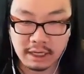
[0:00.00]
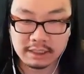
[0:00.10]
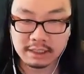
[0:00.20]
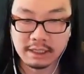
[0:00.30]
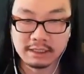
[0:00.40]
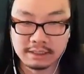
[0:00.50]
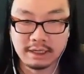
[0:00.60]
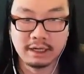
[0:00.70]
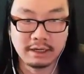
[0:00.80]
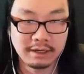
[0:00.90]
it's
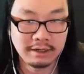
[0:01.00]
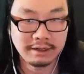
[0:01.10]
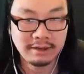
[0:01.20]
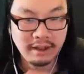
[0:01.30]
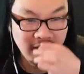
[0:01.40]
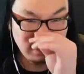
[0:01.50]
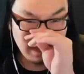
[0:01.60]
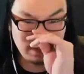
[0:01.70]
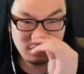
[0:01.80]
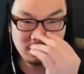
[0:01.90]
insane.
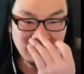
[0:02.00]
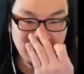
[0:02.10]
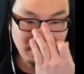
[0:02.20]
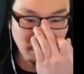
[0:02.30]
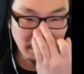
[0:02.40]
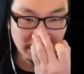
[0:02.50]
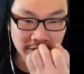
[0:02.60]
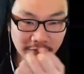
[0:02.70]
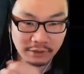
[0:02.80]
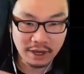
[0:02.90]
Thank you, everyone,
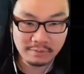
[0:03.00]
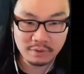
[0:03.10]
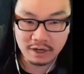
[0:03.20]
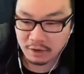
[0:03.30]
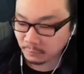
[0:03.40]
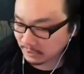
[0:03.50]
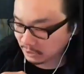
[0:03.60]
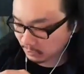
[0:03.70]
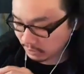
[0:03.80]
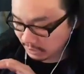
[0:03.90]
also for the hype train. I hope that
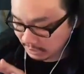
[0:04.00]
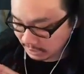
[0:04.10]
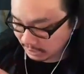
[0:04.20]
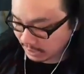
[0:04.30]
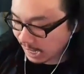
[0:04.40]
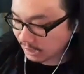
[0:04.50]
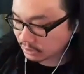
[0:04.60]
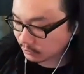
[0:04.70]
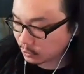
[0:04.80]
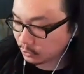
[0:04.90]
you got
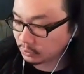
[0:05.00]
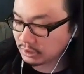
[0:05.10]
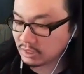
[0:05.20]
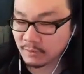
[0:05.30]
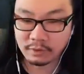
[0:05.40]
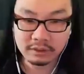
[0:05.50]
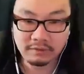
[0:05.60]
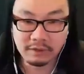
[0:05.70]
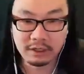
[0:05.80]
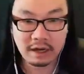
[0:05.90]
some cool emotes
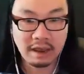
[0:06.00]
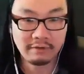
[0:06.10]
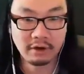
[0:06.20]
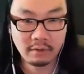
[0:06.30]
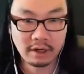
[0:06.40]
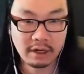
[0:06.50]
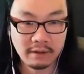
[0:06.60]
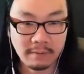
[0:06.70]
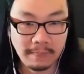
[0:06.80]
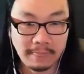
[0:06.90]
if you didn't have it already.
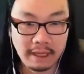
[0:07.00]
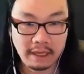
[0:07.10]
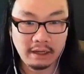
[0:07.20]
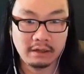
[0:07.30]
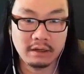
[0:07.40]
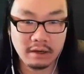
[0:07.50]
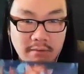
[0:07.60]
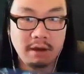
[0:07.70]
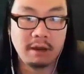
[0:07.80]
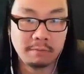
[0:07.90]
And
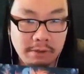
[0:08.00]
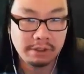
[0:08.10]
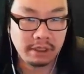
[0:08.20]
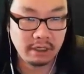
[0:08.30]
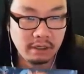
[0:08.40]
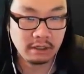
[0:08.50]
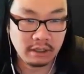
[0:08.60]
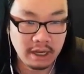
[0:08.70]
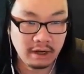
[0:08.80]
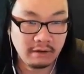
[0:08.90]
um, I appreciate
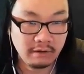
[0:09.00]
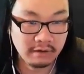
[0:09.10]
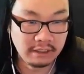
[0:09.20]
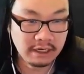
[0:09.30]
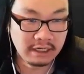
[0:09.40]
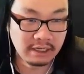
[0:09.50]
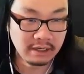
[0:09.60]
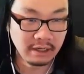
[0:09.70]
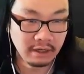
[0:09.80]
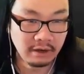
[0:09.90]
that. Dead
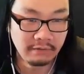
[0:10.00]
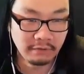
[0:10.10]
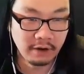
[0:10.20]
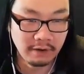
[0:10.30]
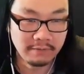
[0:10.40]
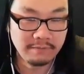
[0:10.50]
uh, for, uh, a,